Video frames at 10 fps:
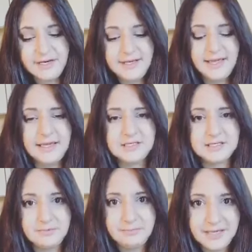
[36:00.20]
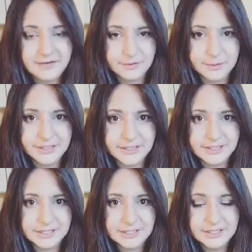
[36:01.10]
getting to the meat of the
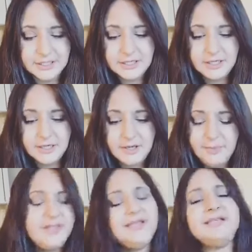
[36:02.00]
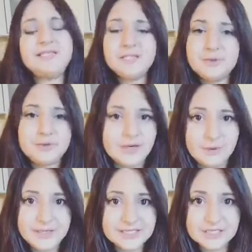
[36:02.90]
word. But it's still no
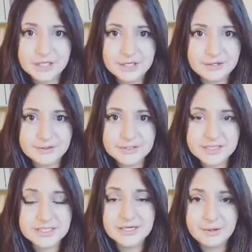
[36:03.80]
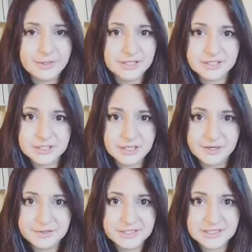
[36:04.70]
excuse. It's no
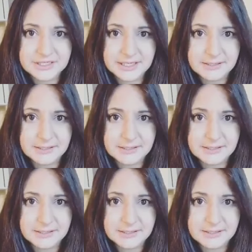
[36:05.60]
excuse, is it?